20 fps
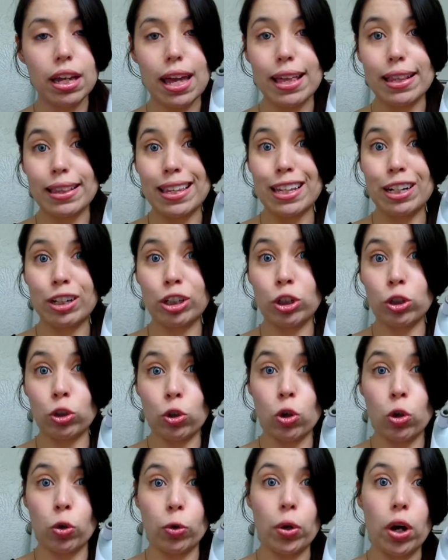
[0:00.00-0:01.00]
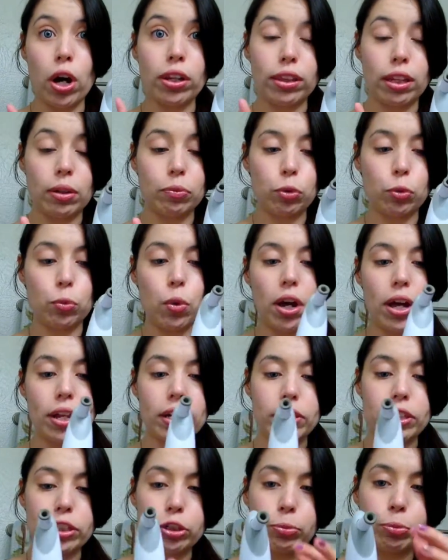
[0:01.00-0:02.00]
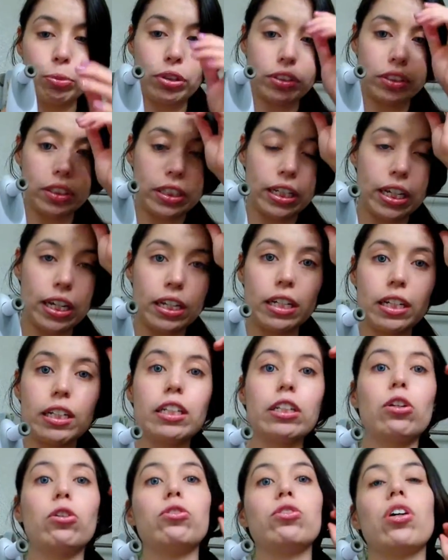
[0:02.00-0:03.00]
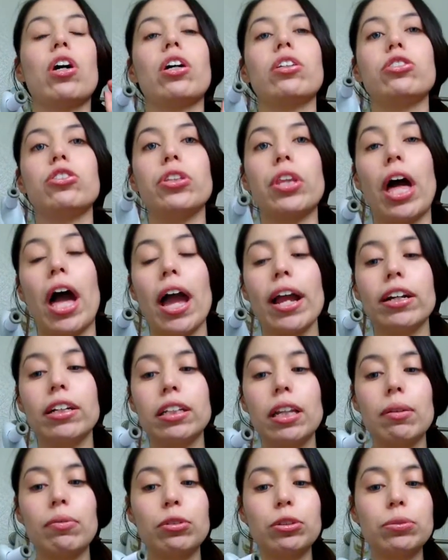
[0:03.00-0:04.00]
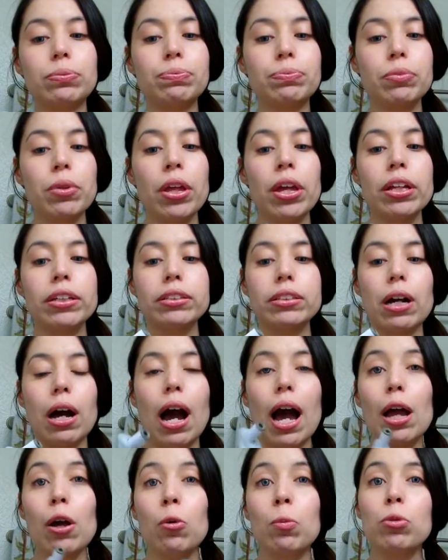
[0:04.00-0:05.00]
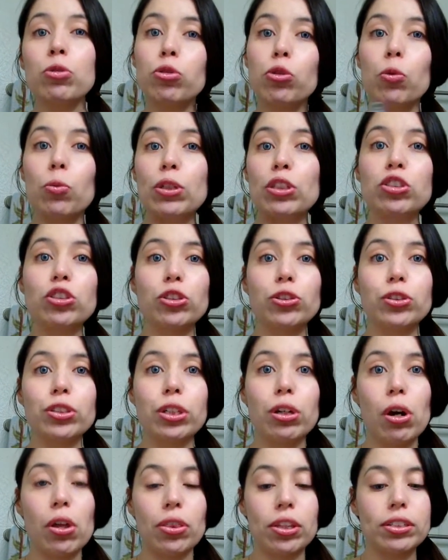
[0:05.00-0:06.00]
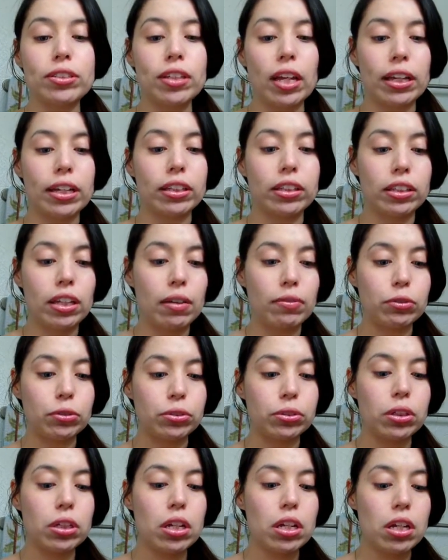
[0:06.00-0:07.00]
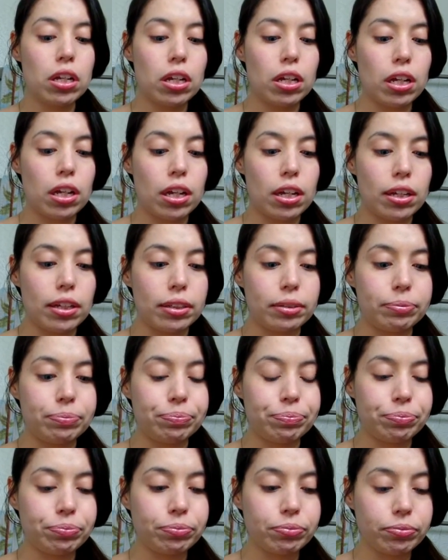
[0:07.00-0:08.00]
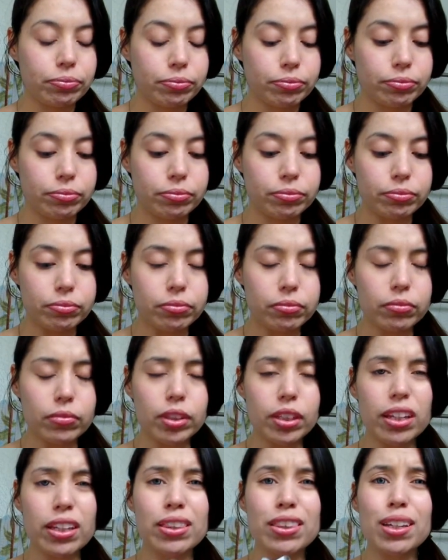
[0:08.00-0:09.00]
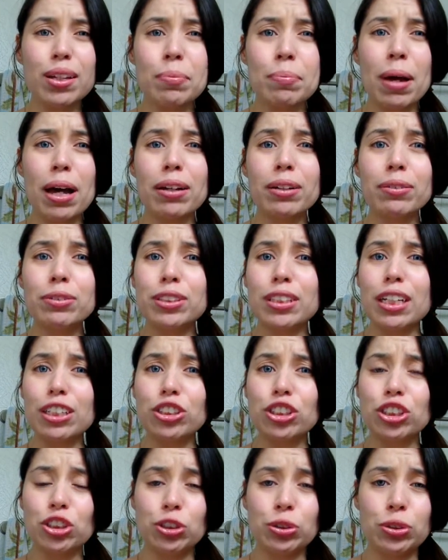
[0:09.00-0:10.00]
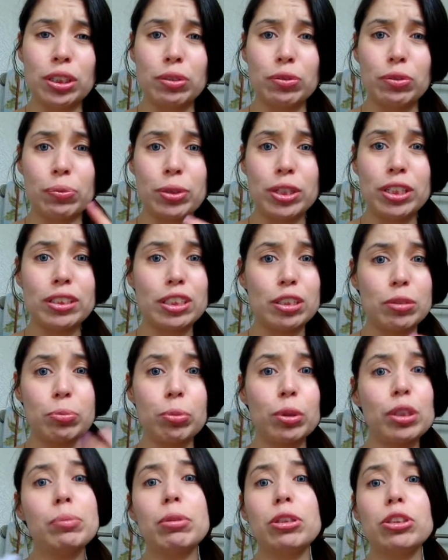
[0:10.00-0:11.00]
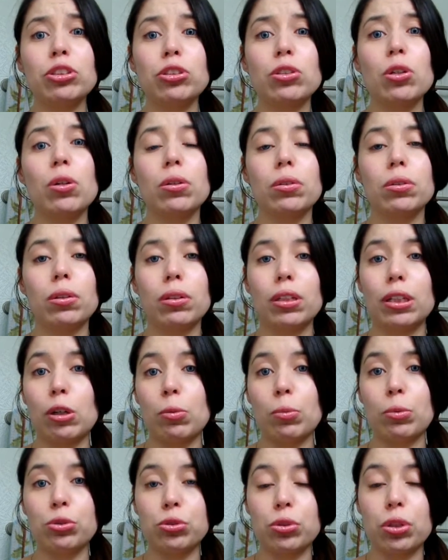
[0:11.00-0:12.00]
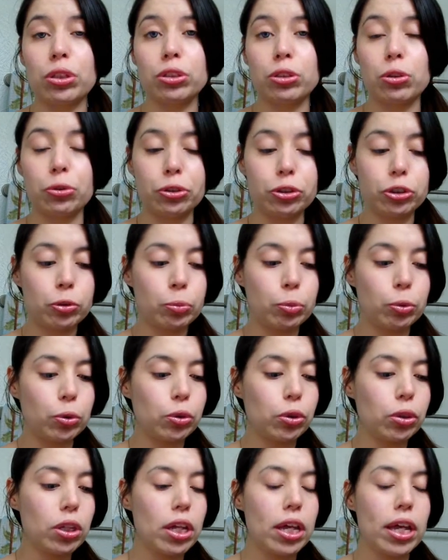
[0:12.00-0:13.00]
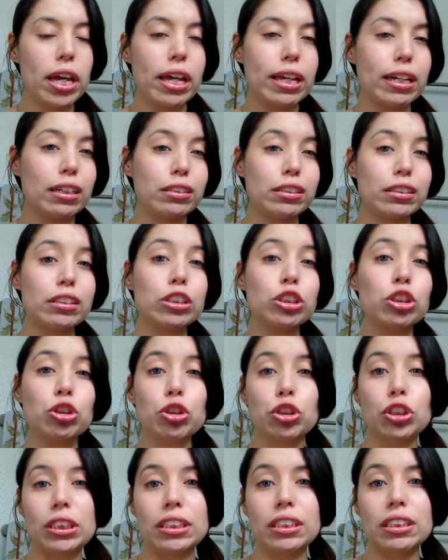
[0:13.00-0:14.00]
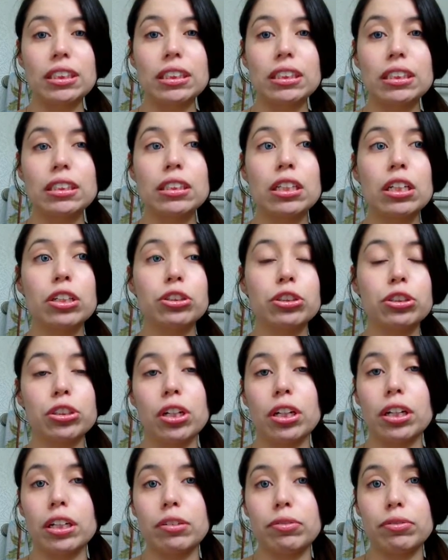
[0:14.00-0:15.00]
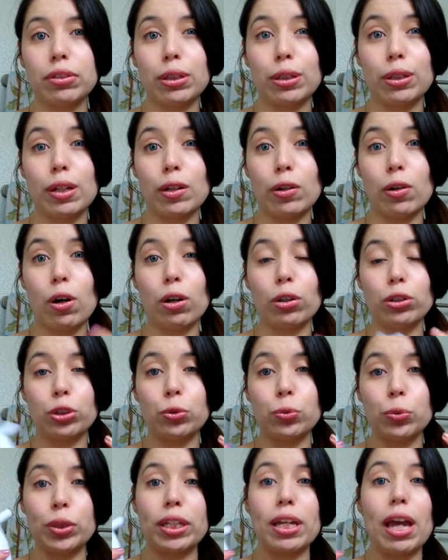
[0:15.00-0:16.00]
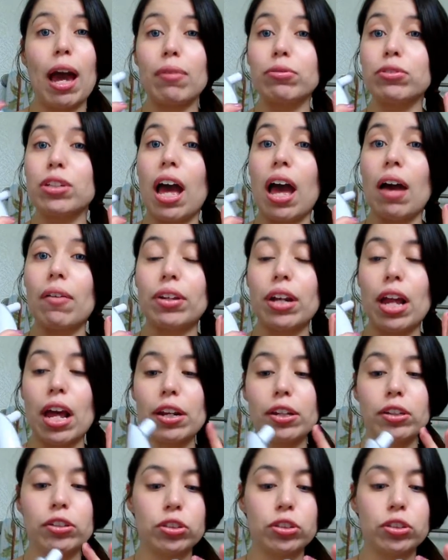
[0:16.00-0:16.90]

and it'll go on level 1, and then you press it again and it goes on to the higher level. Now, I almost always use it on the second level. The amount of suction you get from this is pretty much like almost unnoticeable, and on certain creases you're not going to feel it at all. You really have to have it at a